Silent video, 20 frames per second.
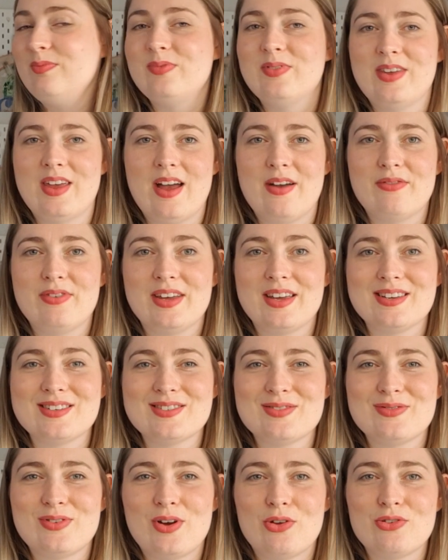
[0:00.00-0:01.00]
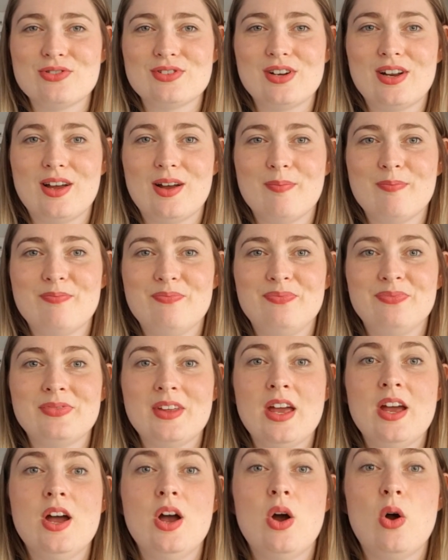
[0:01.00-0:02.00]
Yeah, I think it's a false alarm.
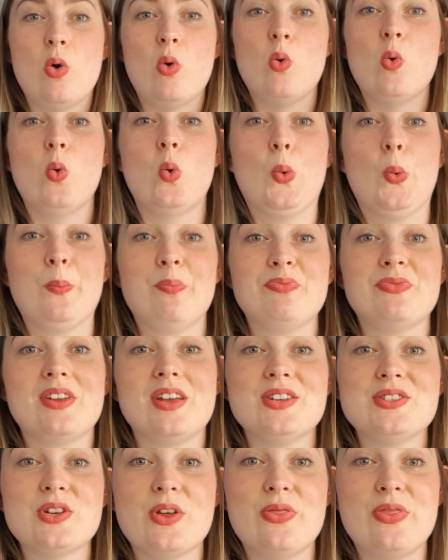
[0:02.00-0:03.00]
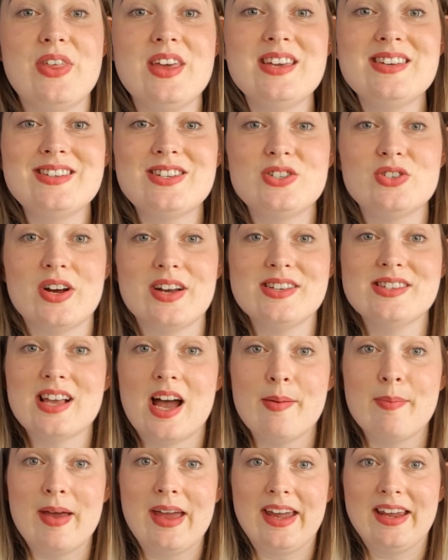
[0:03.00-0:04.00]
Oh, so this dress I
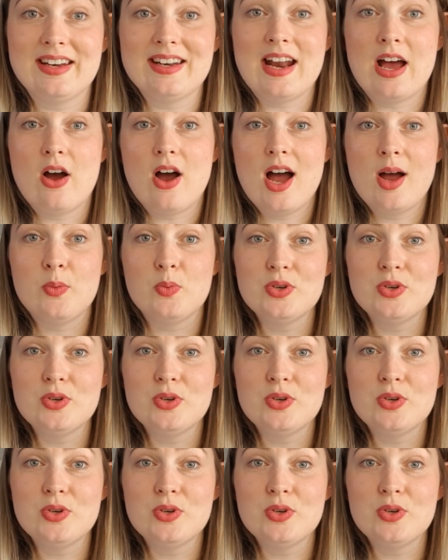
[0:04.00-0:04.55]
made, now